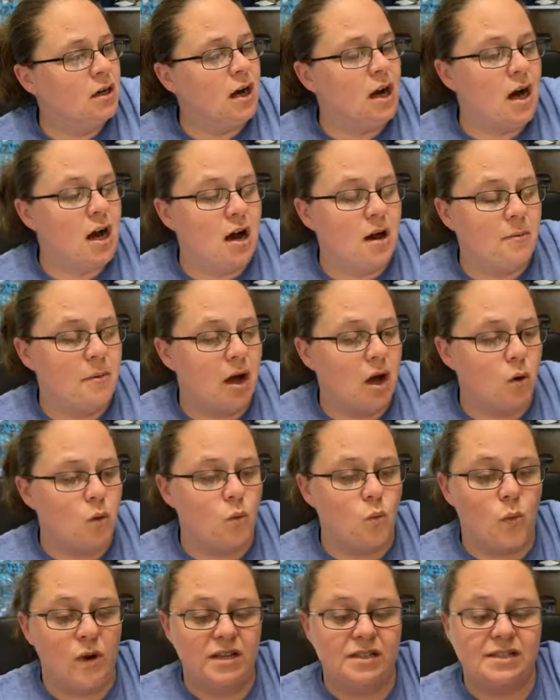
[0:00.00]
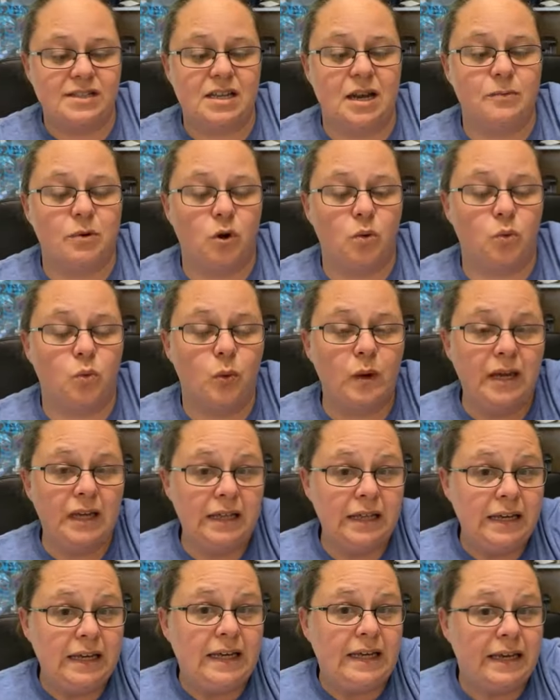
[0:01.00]
Um, when summer
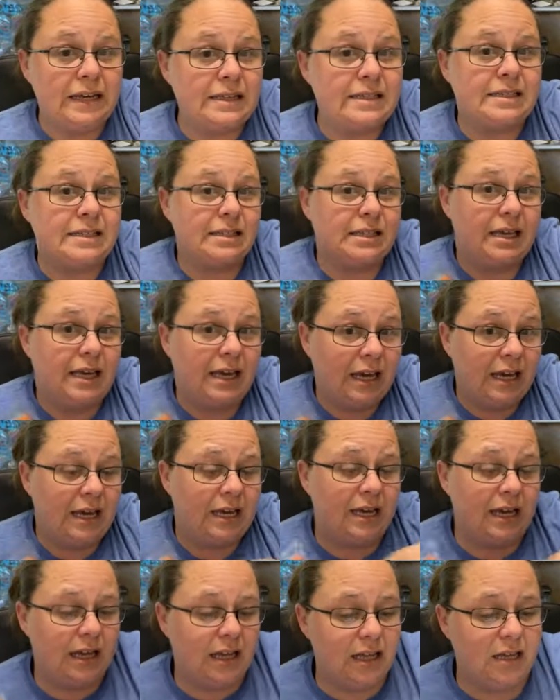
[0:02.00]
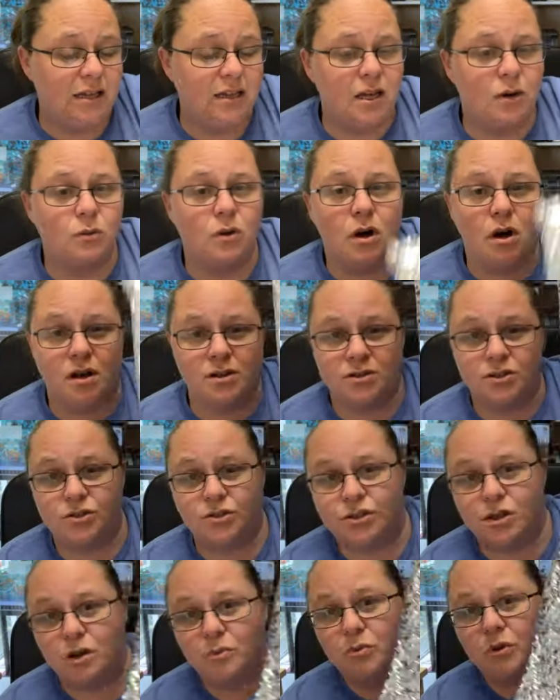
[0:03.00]
really gets kicking in, they will also
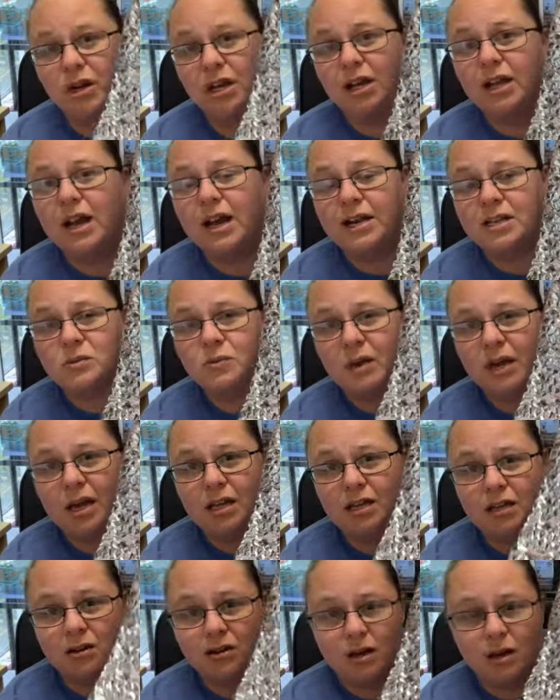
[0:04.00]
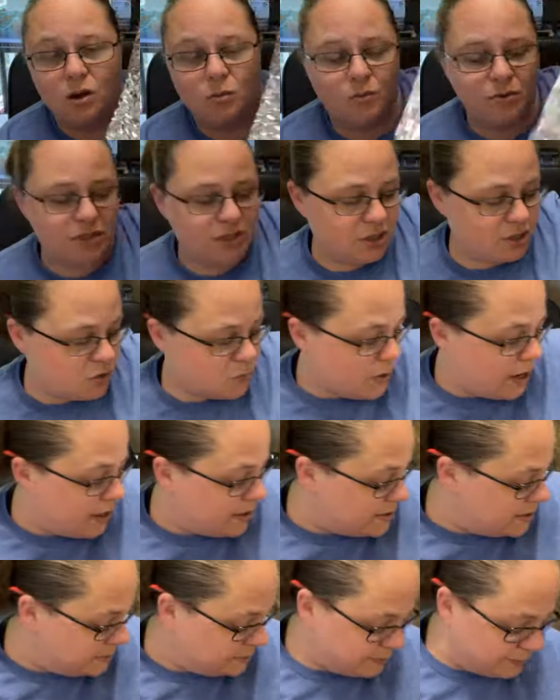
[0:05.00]
start putting an ice pack in there to help protect your
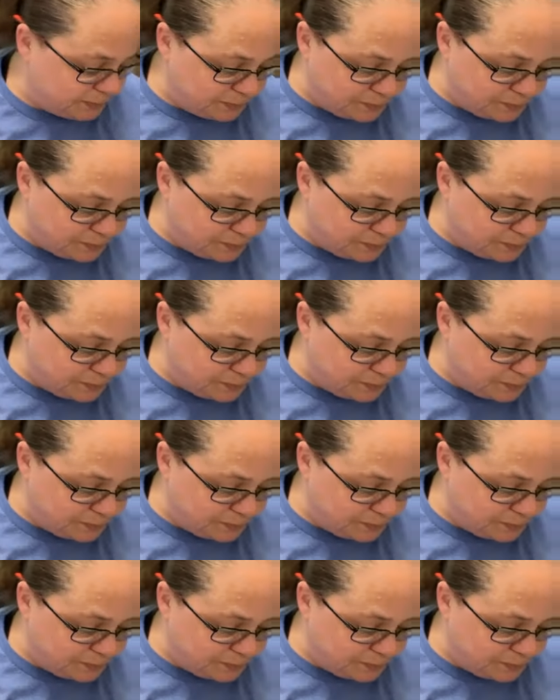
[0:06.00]
wax.